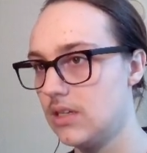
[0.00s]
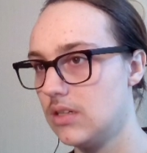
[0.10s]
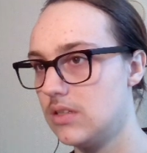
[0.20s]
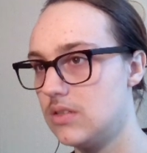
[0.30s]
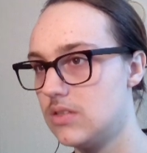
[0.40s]

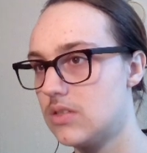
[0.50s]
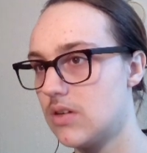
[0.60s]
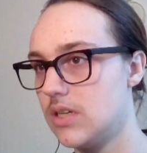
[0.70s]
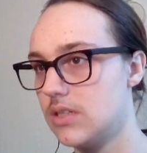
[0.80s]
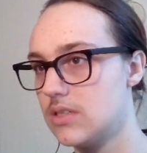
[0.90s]

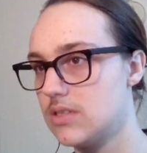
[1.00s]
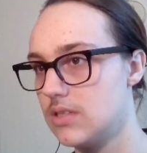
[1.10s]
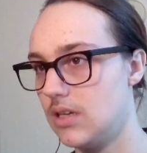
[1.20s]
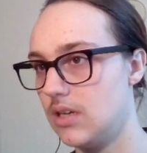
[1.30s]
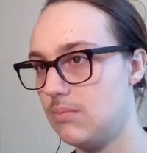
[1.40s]
constructs
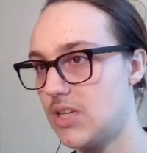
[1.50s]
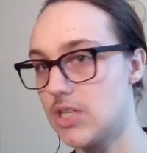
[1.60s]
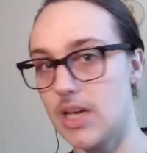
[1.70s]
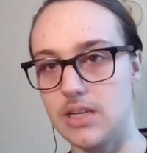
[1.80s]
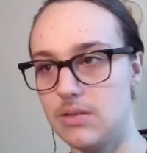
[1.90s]
magic
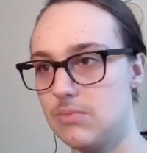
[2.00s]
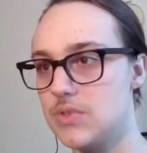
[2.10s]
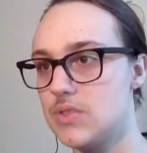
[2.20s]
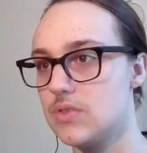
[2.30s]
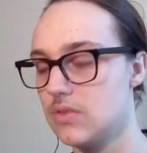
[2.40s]

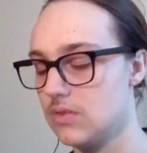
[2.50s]
items